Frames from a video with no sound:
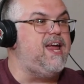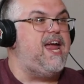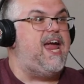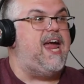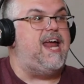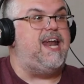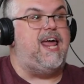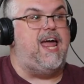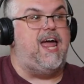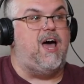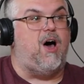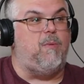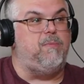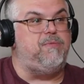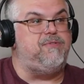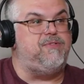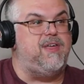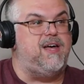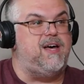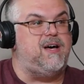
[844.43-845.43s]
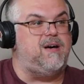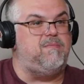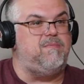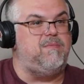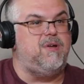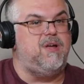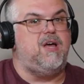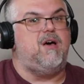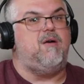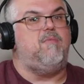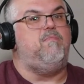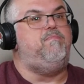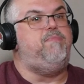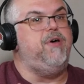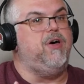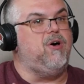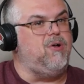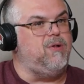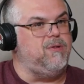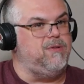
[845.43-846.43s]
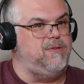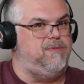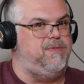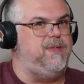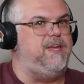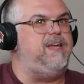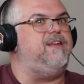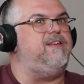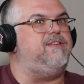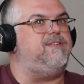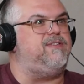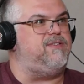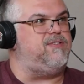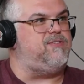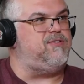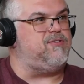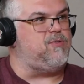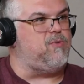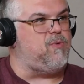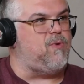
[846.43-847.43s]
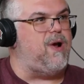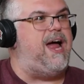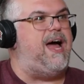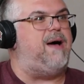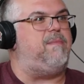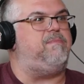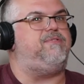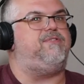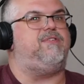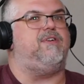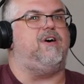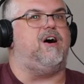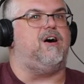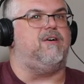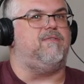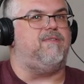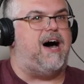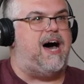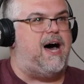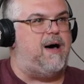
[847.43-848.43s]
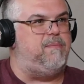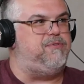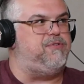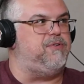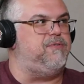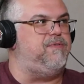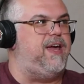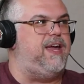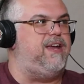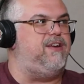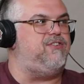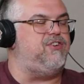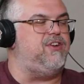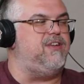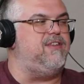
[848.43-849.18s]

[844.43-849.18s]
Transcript: and it helps them build these scraps of observations